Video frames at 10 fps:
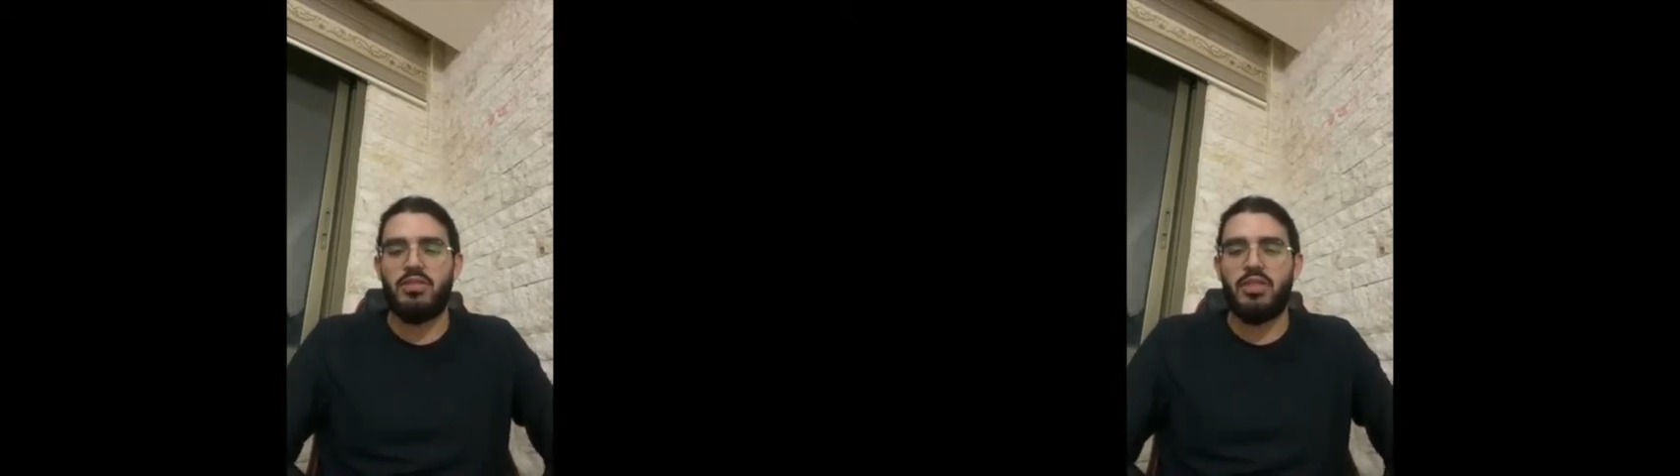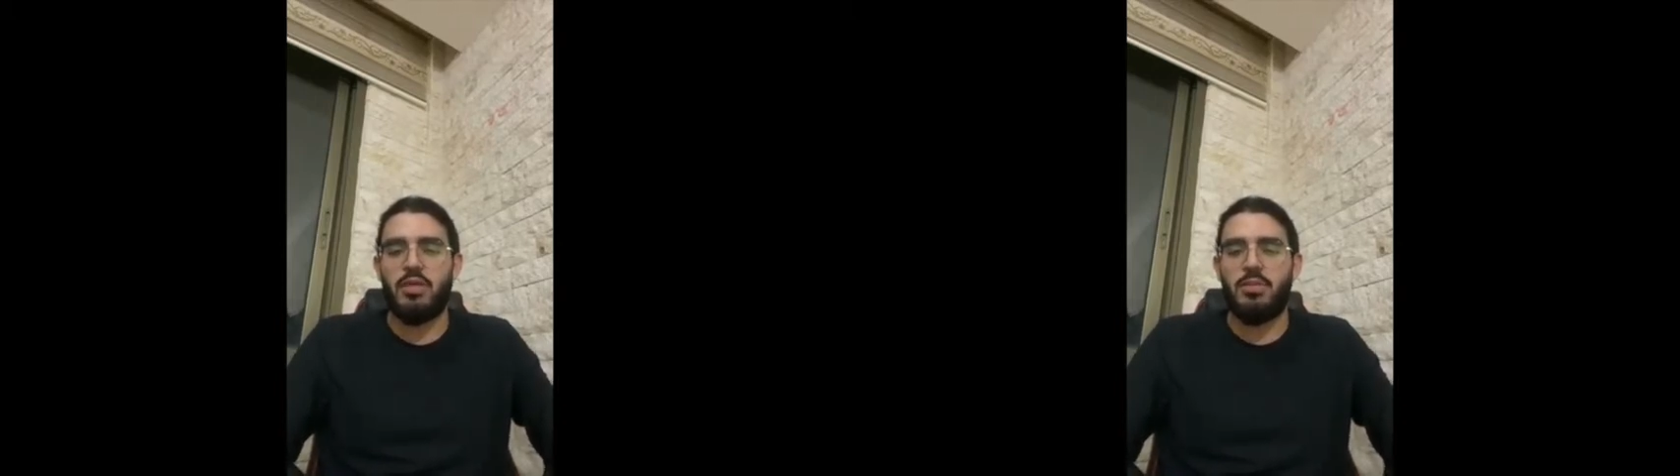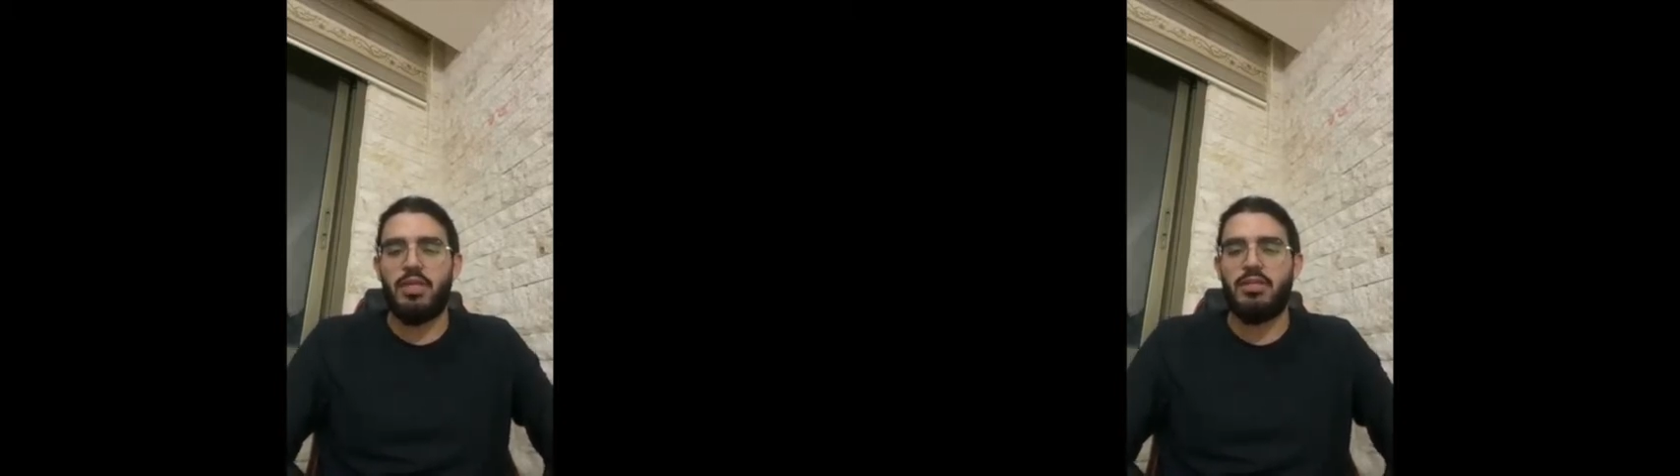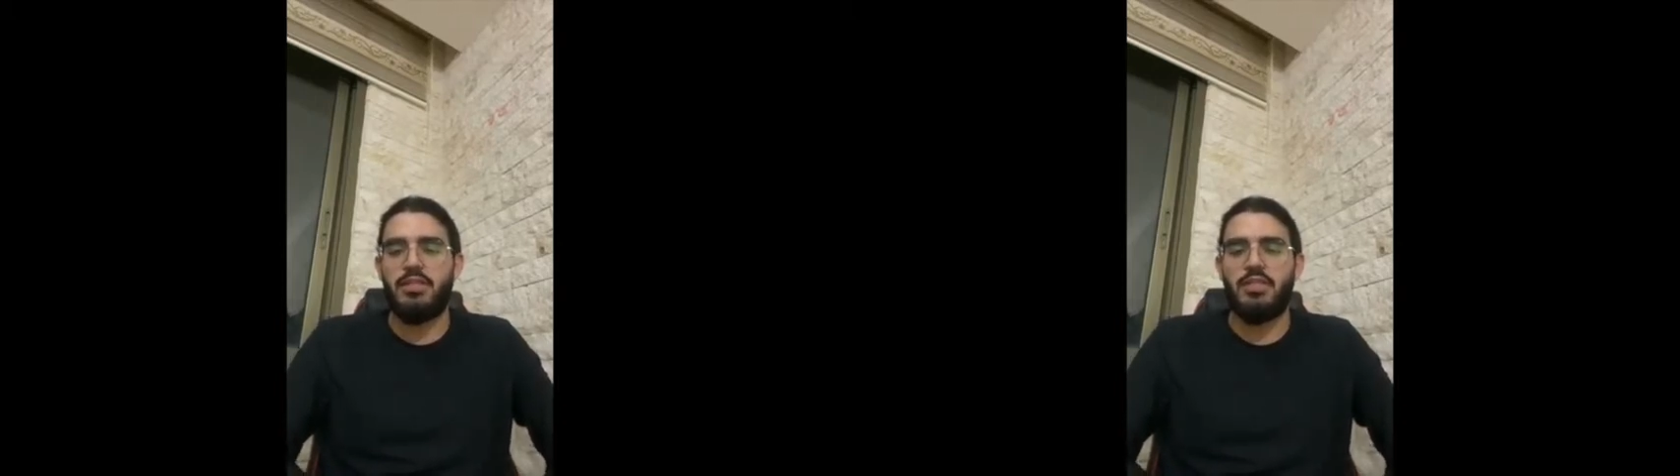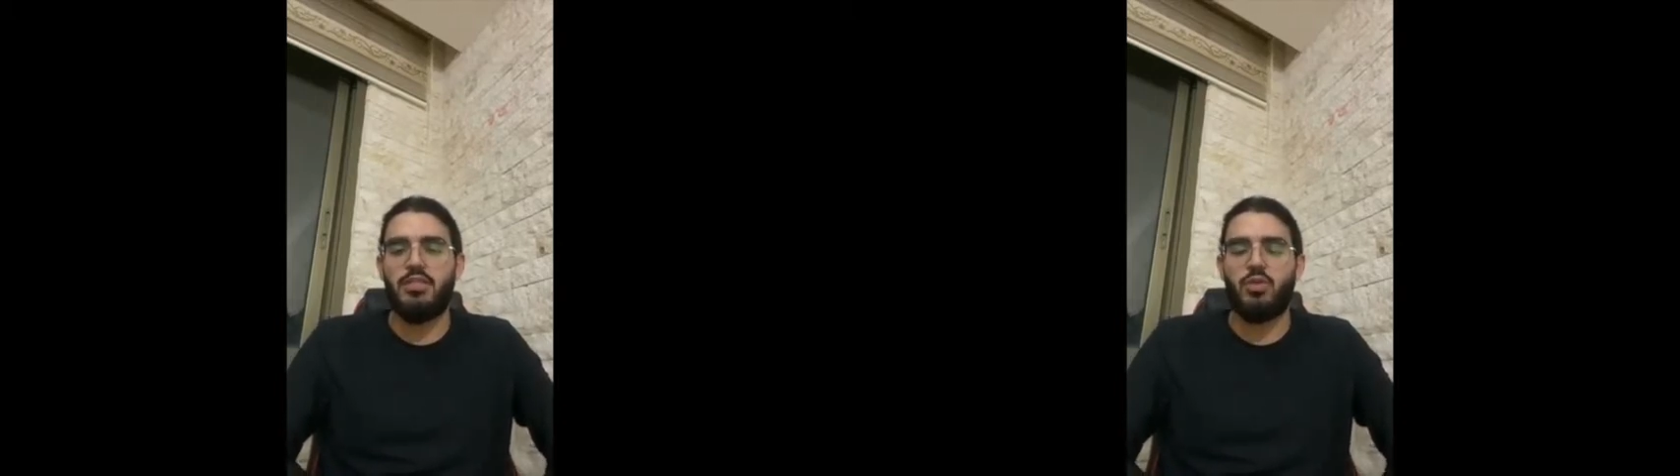
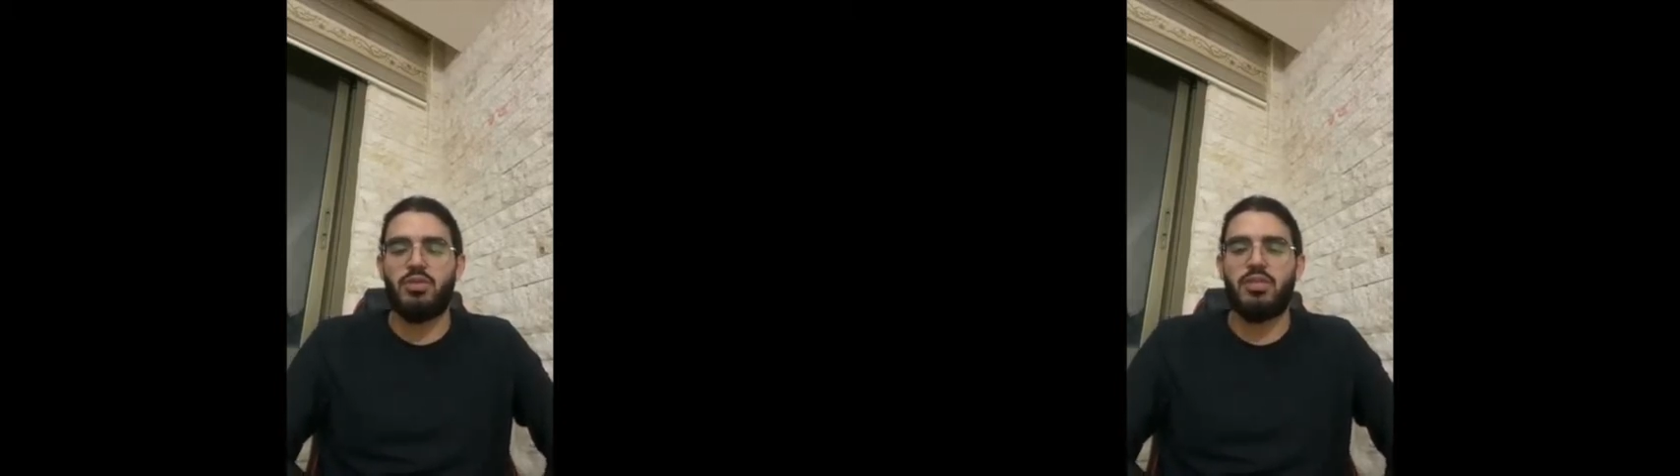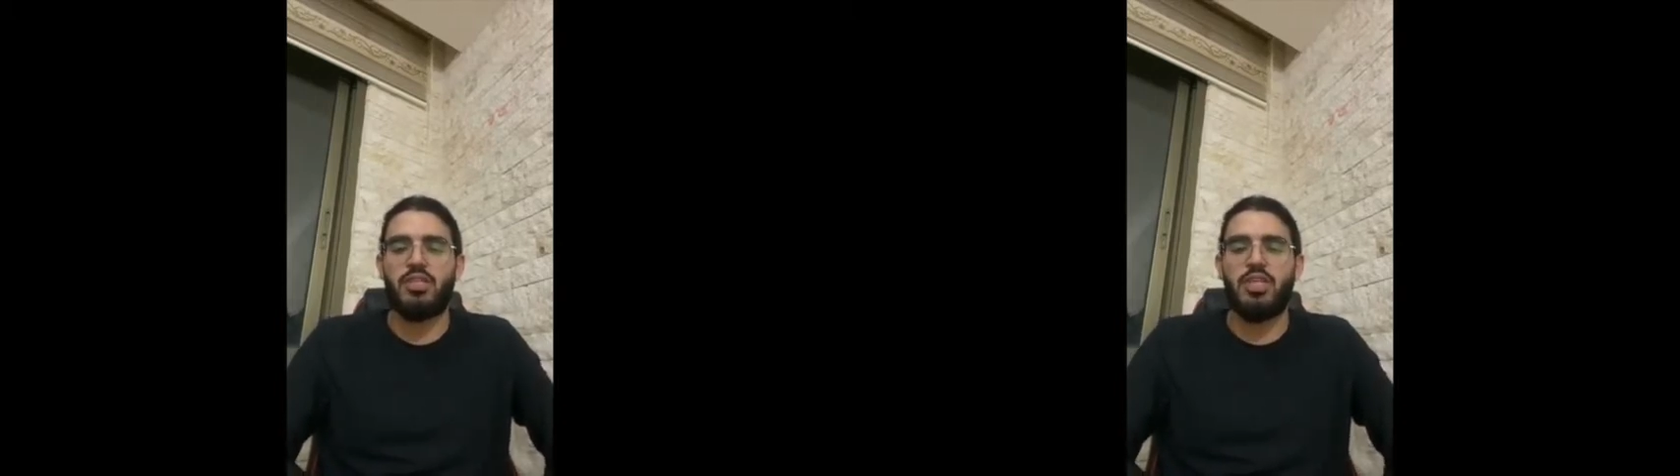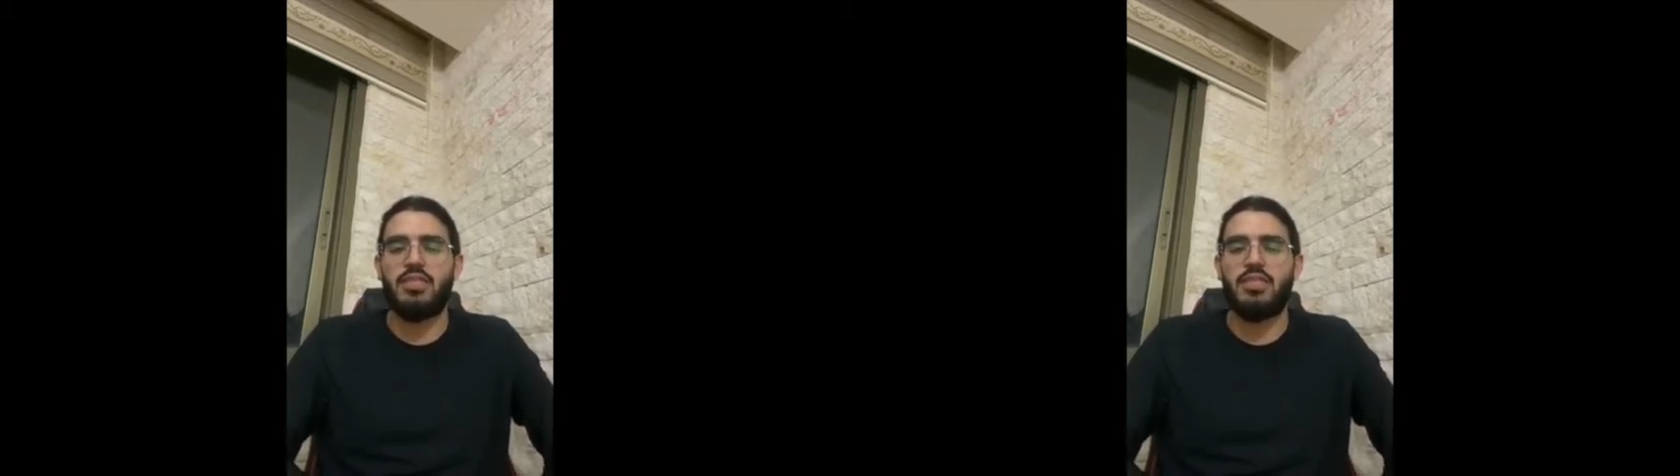sustainability issues such